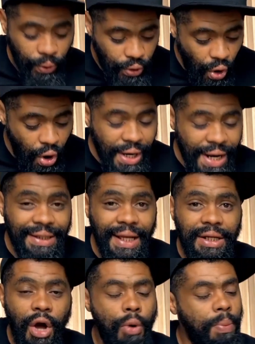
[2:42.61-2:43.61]
We can't
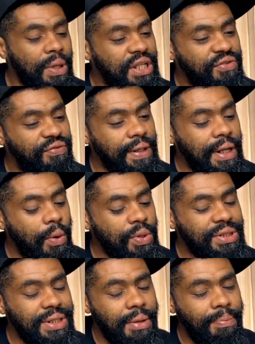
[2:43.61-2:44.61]
let that go, but this
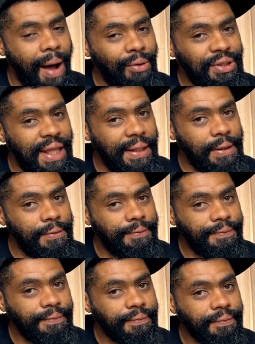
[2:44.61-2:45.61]
video isn't about that.